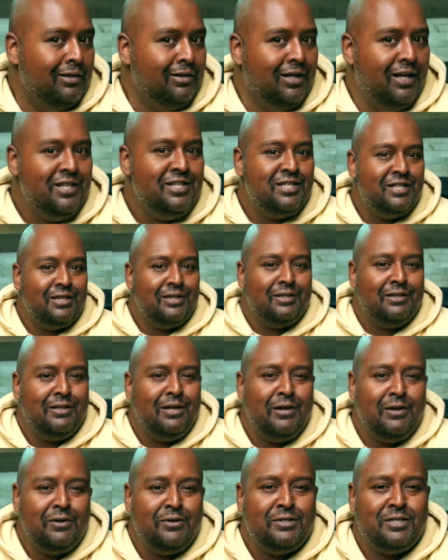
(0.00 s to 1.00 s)
unless
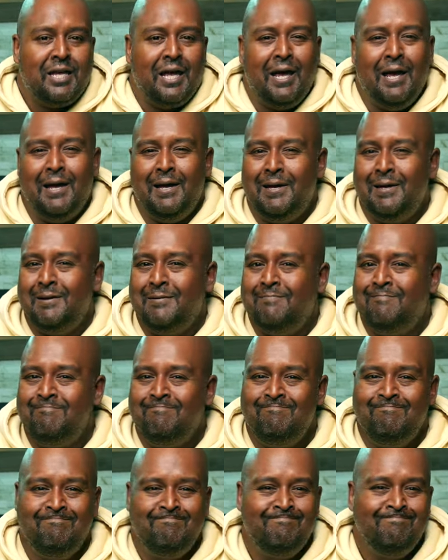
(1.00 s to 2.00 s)
there's
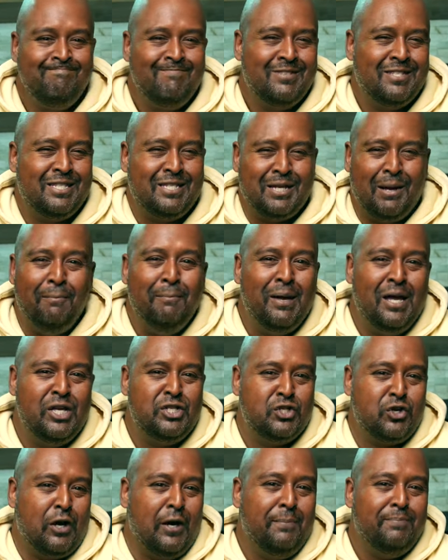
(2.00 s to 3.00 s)
some
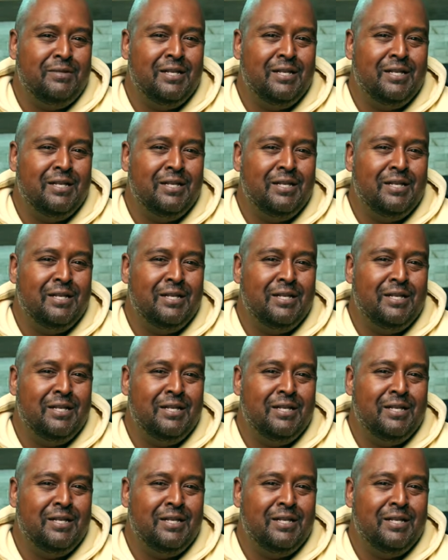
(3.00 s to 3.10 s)
major